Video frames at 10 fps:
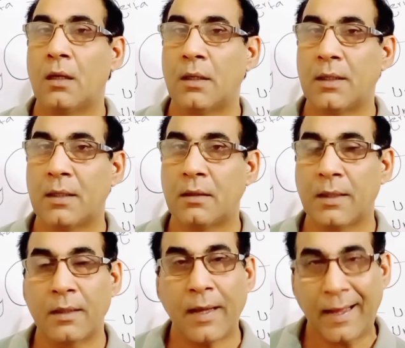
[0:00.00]
Yet
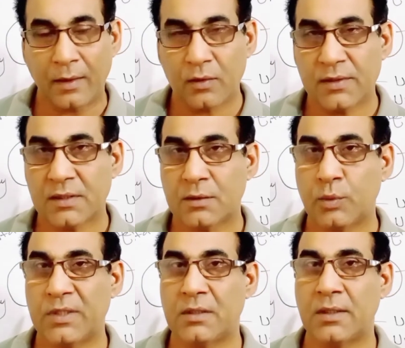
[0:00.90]
there are the others
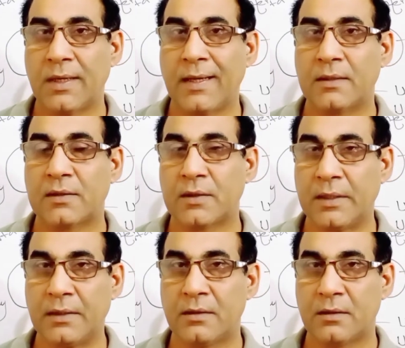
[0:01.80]
which
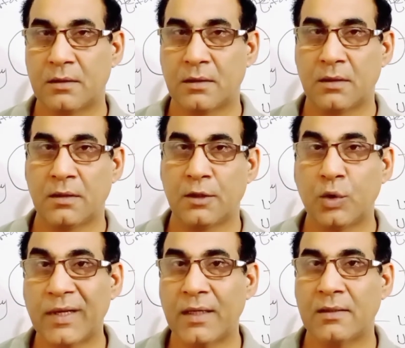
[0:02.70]
excrete
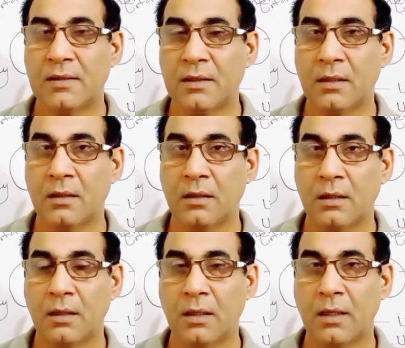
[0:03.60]
uric acid,
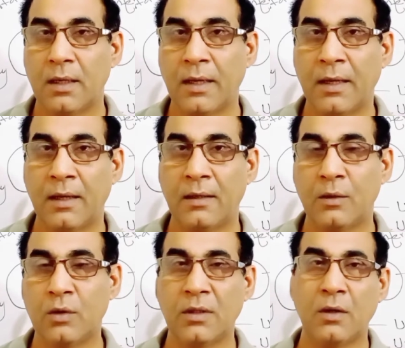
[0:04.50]
and
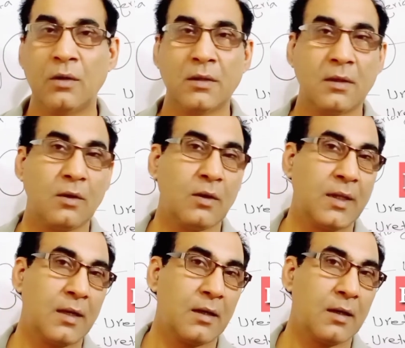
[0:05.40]
on
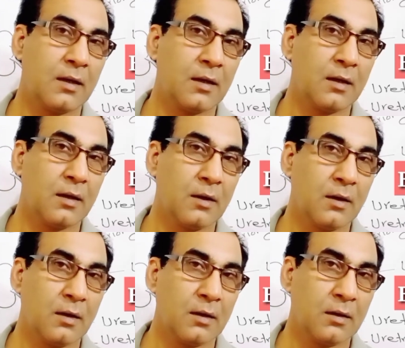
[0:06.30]
the
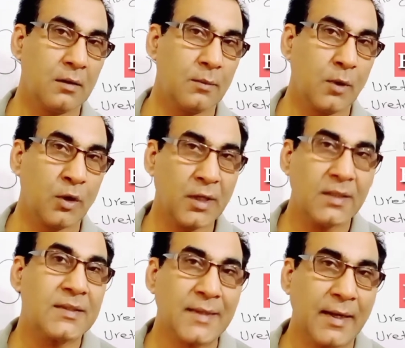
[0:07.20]

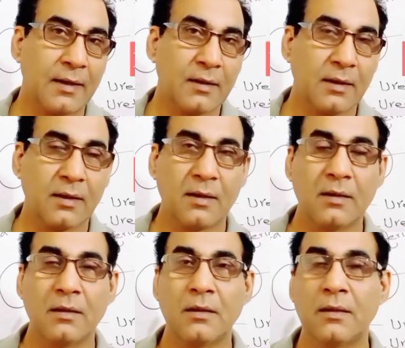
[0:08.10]
other side there
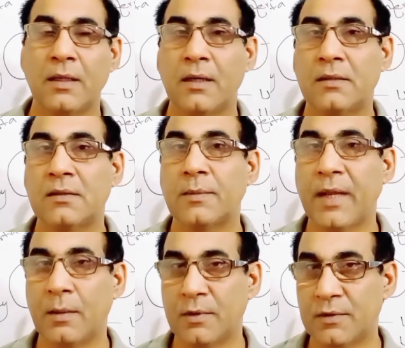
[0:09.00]
are some
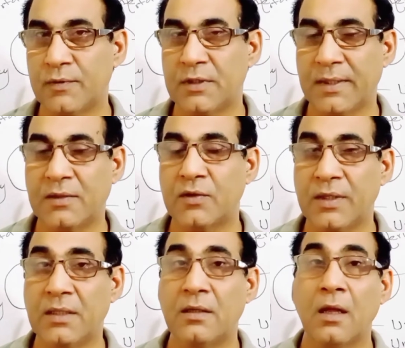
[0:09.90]
animals which
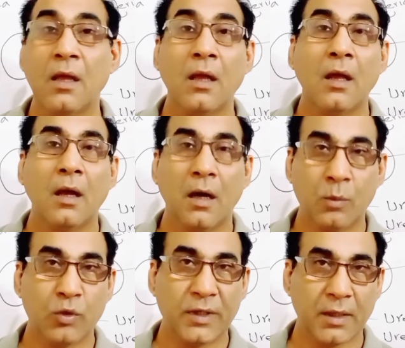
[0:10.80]
excrete
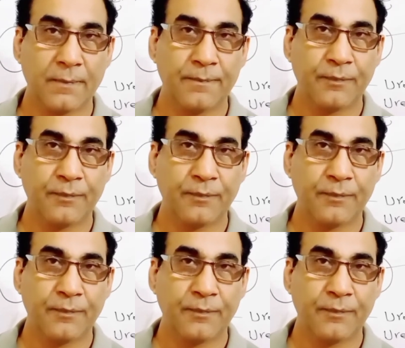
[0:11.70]
ammonia.